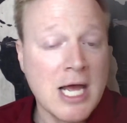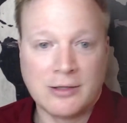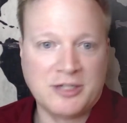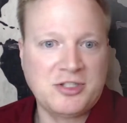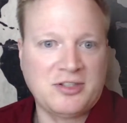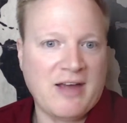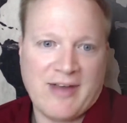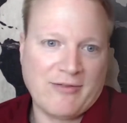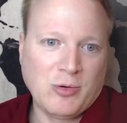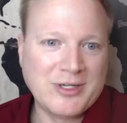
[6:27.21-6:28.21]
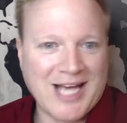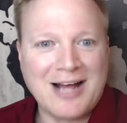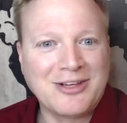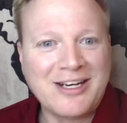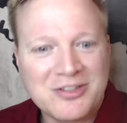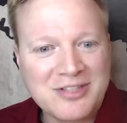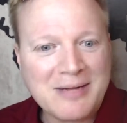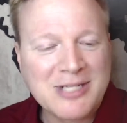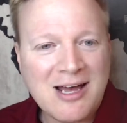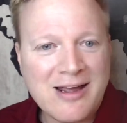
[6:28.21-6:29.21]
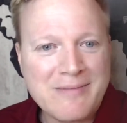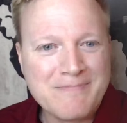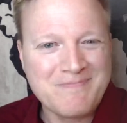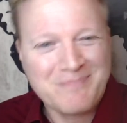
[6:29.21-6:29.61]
Let's just have everyone dial in at the same time,